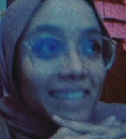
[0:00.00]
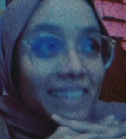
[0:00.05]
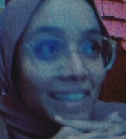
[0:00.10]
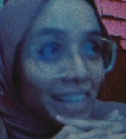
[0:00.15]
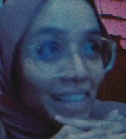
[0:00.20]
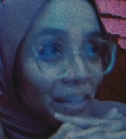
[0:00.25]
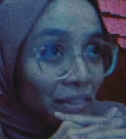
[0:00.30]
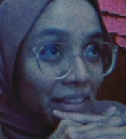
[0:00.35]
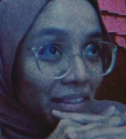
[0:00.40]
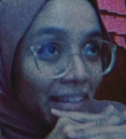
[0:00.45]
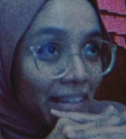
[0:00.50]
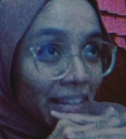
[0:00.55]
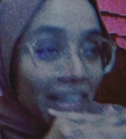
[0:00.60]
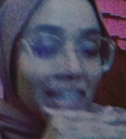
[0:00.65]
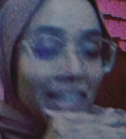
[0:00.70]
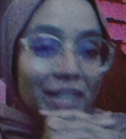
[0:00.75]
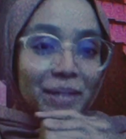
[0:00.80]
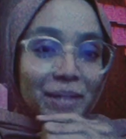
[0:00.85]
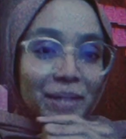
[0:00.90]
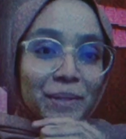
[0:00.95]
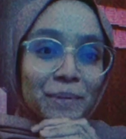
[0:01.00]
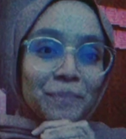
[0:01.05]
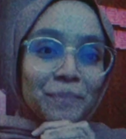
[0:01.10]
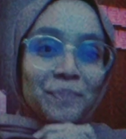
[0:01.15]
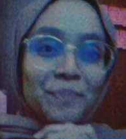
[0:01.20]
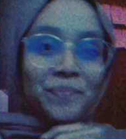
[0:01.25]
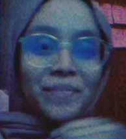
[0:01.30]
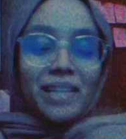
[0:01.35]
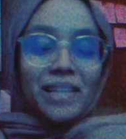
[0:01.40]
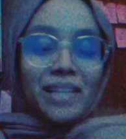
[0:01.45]
dark out there,
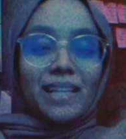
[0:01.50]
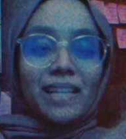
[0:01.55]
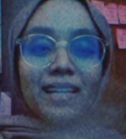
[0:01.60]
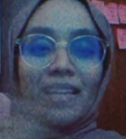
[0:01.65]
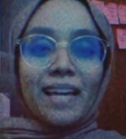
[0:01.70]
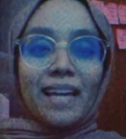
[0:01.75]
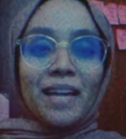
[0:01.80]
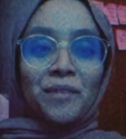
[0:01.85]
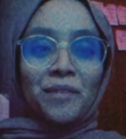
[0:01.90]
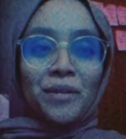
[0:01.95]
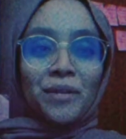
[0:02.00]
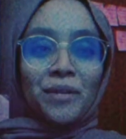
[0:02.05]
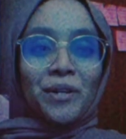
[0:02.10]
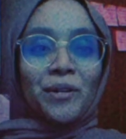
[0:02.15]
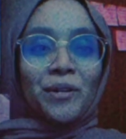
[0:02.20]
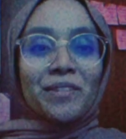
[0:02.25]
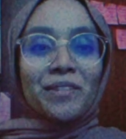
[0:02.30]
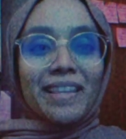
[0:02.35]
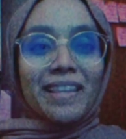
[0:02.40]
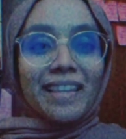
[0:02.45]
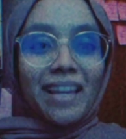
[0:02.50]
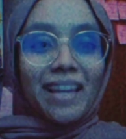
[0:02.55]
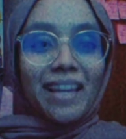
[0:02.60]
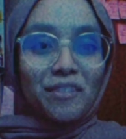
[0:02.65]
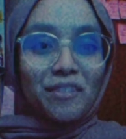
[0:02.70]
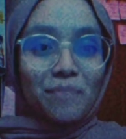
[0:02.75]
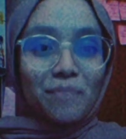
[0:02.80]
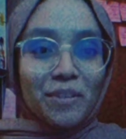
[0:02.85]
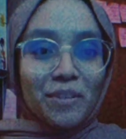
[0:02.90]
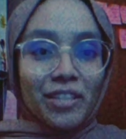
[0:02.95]
and we're also at the end
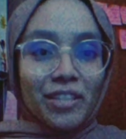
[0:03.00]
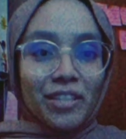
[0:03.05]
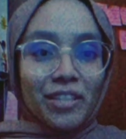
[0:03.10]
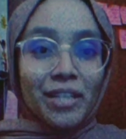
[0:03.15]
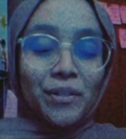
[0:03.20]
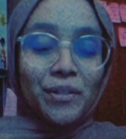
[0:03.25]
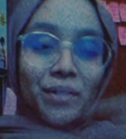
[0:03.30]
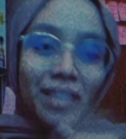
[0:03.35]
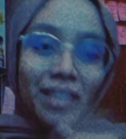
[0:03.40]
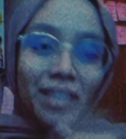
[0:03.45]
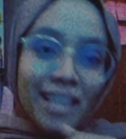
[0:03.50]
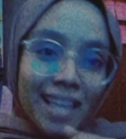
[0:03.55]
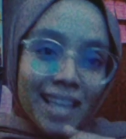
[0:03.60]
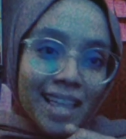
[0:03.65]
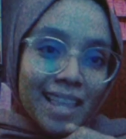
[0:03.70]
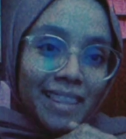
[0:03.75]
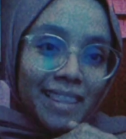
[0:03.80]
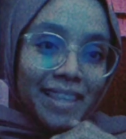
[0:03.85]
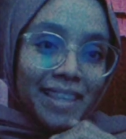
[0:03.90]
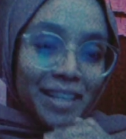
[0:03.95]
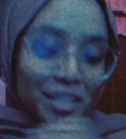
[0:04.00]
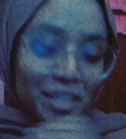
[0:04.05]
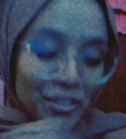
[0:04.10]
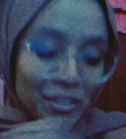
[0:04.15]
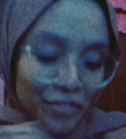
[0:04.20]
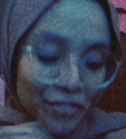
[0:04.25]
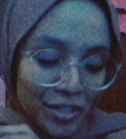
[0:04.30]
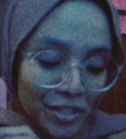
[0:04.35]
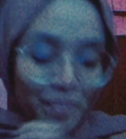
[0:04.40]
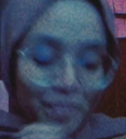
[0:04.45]
of my video. Thanks
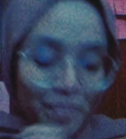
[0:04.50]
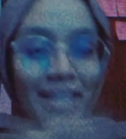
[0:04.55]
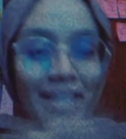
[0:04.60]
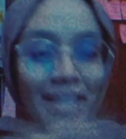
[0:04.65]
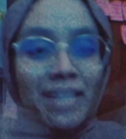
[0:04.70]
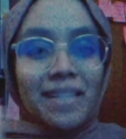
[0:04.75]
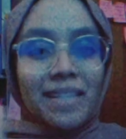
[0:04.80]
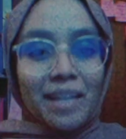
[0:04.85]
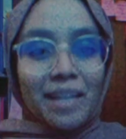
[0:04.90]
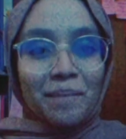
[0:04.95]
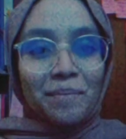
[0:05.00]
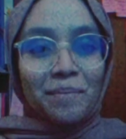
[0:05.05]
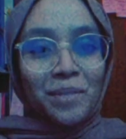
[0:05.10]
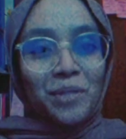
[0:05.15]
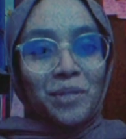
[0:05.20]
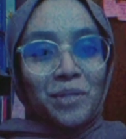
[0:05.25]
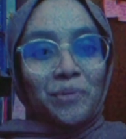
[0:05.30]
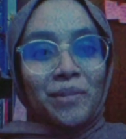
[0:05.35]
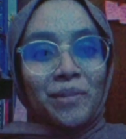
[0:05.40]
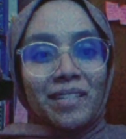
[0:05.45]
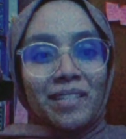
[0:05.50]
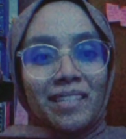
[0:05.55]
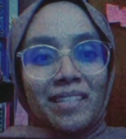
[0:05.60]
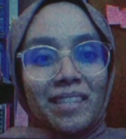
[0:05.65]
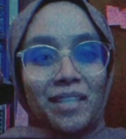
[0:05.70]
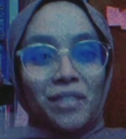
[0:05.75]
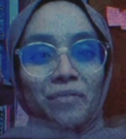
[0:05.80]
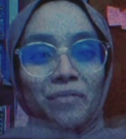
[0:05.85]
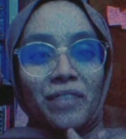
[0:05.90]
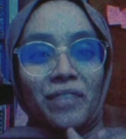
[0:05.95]
for spending time to watch
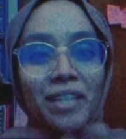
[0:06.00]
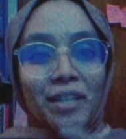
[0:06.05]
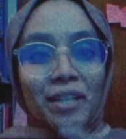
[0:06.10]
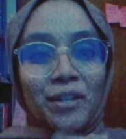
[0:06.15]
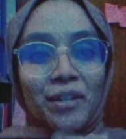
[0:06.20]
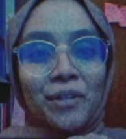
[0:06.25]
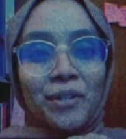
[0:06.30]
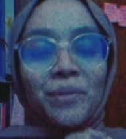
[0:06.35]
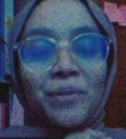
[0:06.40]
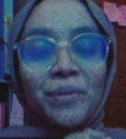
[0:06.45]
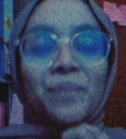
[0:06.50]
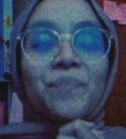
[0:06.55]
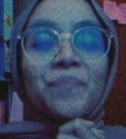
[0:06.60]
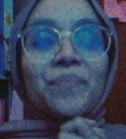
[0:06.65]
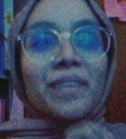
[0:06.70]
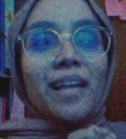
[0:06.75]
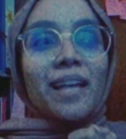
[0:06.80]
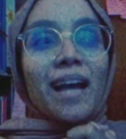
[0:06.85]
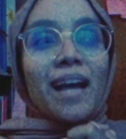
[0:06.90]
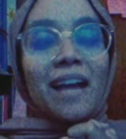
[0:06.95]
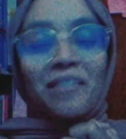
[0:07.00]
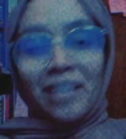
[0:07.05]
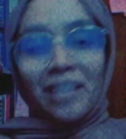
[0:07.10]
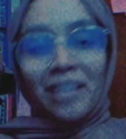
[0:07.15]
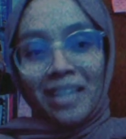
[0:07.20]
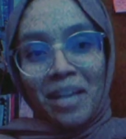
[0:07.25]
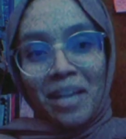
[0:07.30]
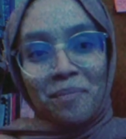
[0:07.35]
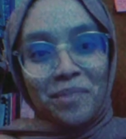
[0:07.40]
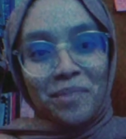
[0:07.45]
this video. I
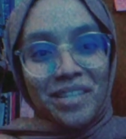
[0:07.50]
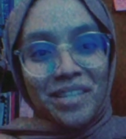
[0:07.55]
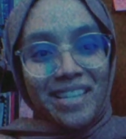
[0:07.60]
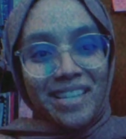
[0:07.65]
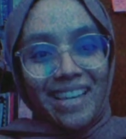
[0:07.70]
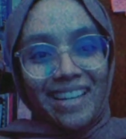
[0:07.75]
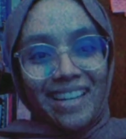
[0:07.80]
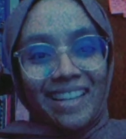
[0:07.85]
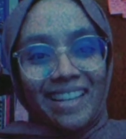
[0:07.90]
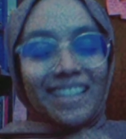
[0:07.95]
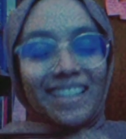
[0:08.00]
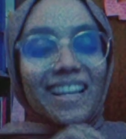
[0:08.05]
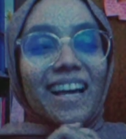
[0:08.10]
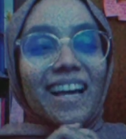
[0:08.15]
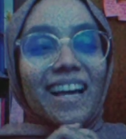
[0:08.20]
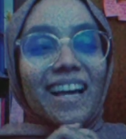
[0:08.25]
really appreciate it.